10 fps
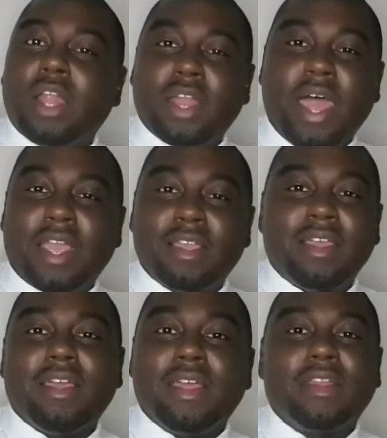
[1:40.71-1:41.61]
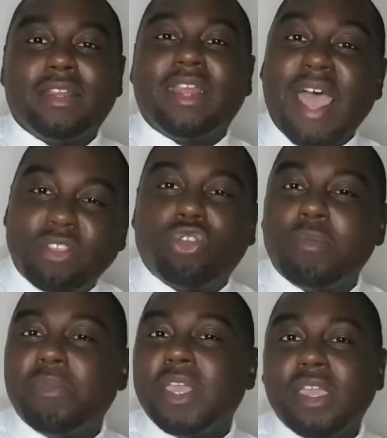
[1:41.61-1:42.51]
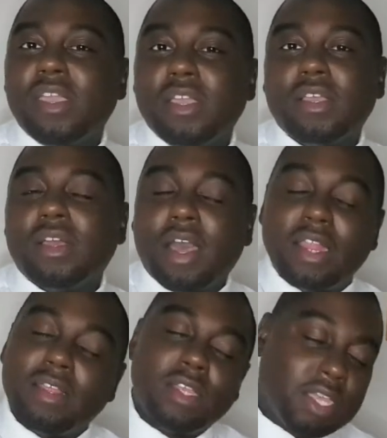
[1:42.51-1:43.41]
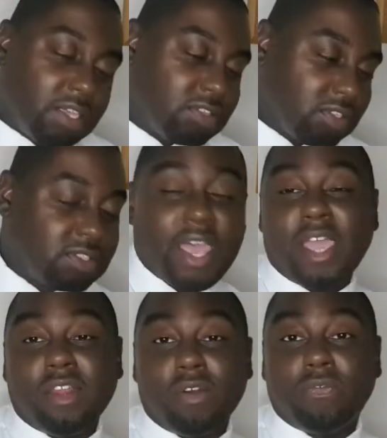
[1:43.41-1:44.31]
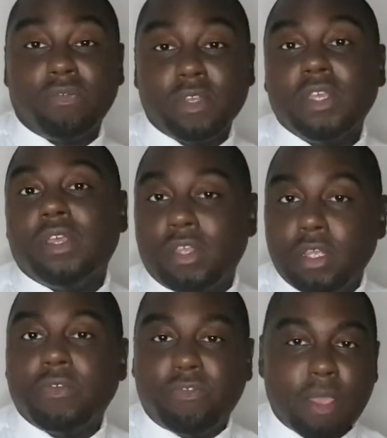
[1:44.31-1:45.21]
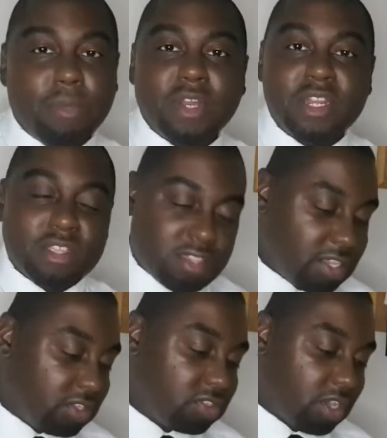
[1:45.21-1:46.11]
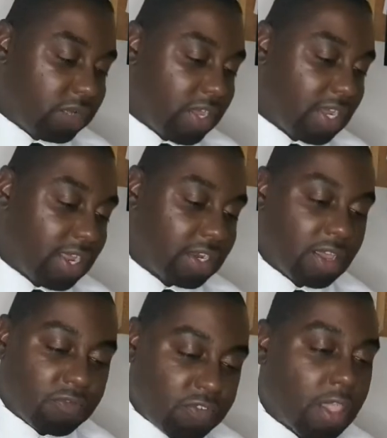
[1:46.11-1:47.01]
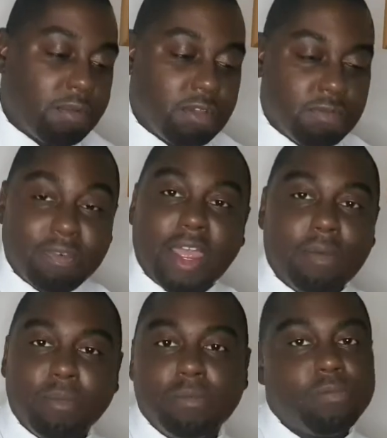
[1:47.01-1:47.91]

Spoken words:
Like, that to me is a sign of femininity and stuff like that, that feminine vibe.